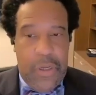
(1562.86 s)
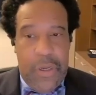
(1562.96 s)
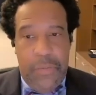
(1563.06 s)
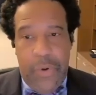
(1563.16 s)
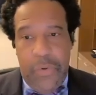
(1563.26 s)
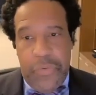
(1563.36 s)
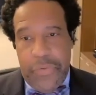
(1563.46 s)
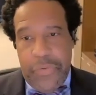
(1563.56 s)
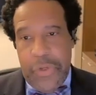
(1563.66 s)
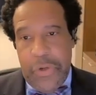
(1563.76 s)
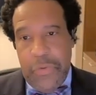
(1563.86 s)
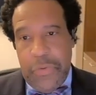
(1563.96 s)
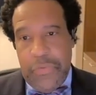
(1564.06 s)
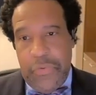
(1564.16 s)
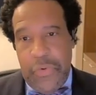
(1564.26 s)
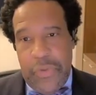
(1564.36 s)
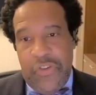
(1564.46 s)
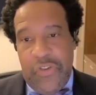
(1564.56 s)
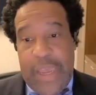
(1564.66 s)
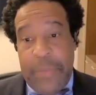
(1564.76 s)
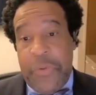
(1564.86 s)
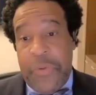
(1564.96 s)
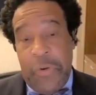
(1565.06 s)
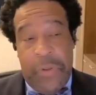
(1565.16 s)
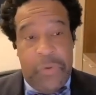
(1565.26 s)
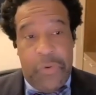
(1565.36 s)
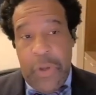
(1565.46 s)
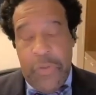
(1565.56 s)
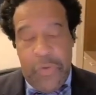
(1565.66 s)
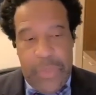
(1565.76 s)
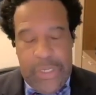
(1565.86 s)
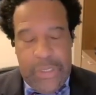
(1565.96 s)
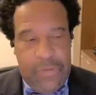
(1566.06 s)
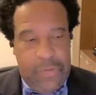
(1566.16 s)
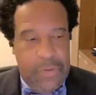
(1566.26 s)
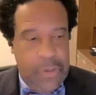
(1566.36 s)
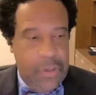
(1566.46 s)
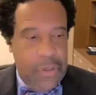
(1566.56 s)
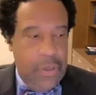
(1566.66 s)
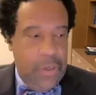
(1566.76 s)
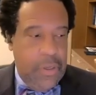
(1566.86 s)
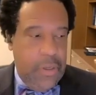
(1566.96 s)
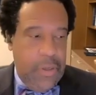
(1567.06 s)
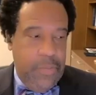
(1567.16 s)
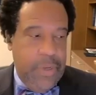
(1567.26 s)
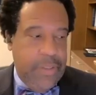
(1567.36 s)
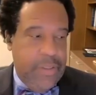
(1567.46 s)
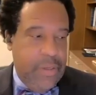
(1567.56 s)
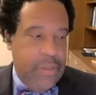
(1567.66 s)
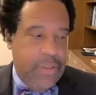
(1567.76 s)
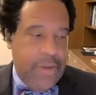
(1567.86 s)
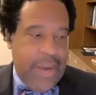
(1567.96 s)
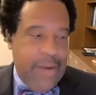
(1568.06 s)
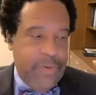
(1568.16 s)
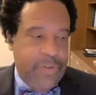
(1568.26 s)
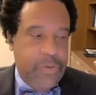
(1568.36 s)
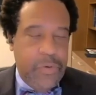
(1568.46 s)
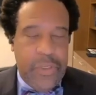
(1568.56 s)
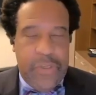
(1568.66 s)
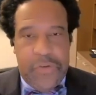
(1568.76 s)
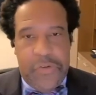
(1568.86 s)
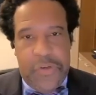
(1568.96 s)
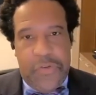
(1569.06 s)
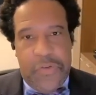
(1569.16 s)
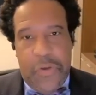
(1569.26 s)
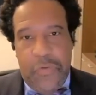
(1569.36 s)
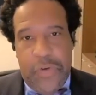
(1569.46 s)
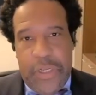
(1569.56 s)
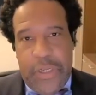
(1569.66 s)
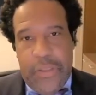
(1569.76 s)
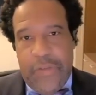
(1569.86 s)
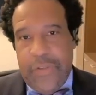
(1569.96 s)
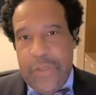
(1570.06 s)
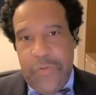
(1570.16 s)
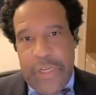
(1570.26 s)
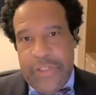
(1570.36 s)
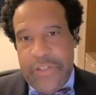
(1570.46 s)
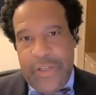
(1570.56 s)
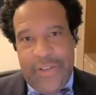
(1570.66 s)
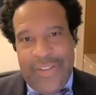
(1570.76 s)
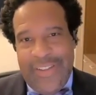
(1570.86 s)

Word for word: uh, both you know through this chapter and through other means. But the the opportunities are just so ridiculously rich.